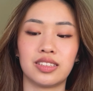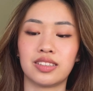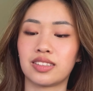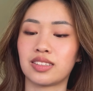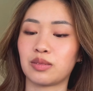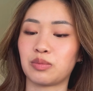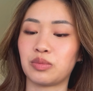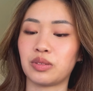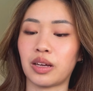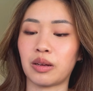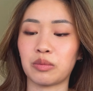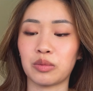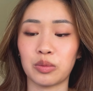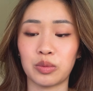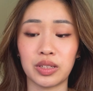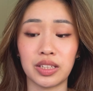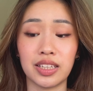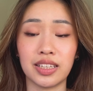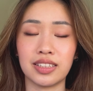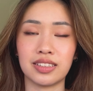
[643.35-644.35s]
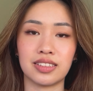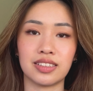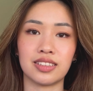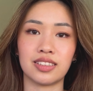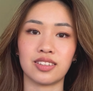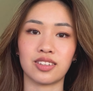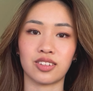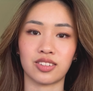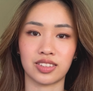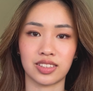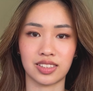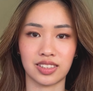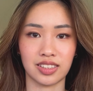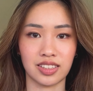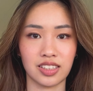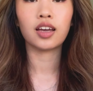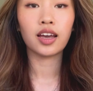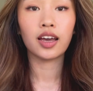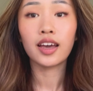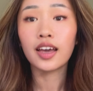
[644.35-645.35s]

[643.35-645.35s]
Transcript: It's, I'm a bit lazy, honestly.